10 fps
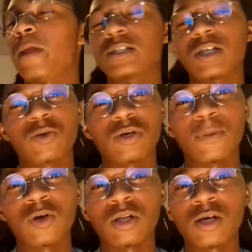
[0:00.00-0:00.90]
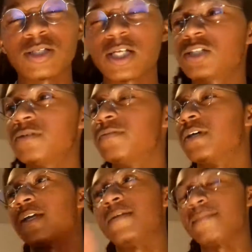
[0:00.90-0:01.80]
Niggas out here wanna mow the lawns. I should
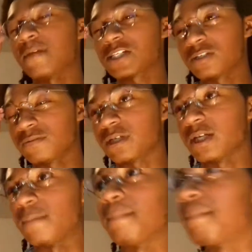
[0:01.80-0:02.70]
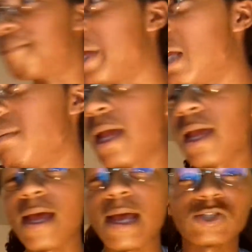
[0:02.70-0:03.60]
fucking bean
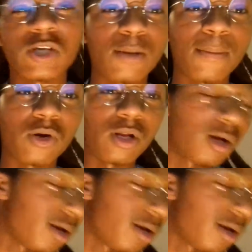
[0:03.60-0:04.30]
they ass trying to mow the